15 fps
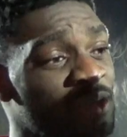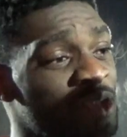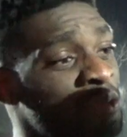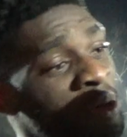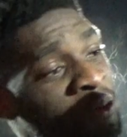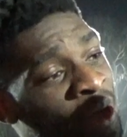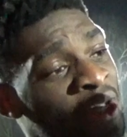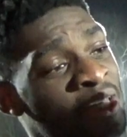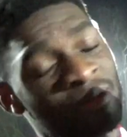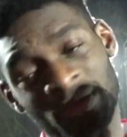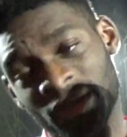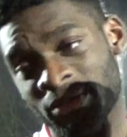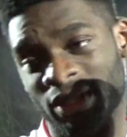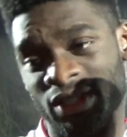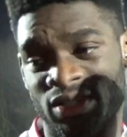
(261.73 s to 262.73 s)
It was a bit behind him,
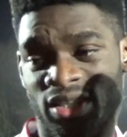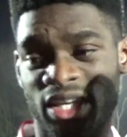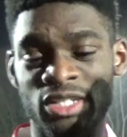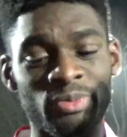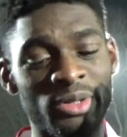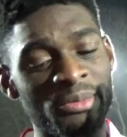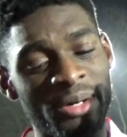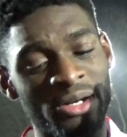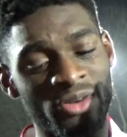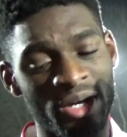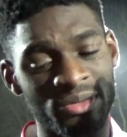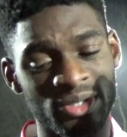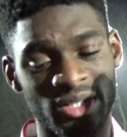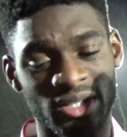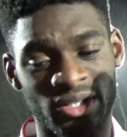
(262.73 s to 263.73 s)
but he managed to get his body back
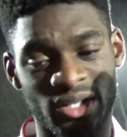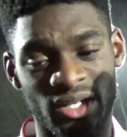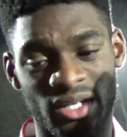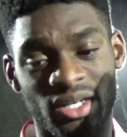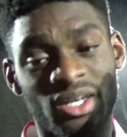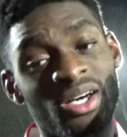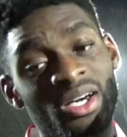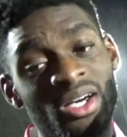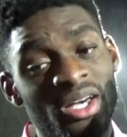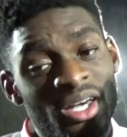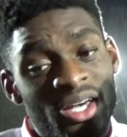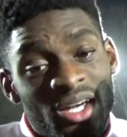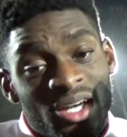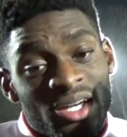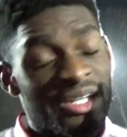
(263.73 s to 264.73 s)
around it and
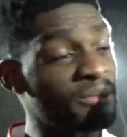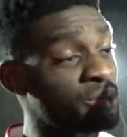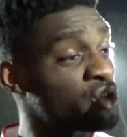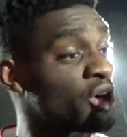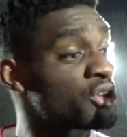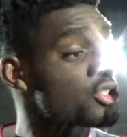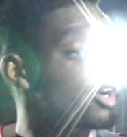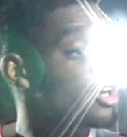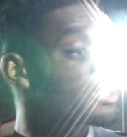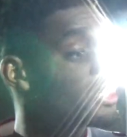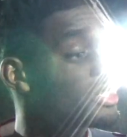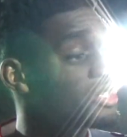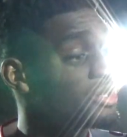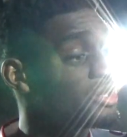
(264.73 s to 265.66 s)
keep the shot on target, and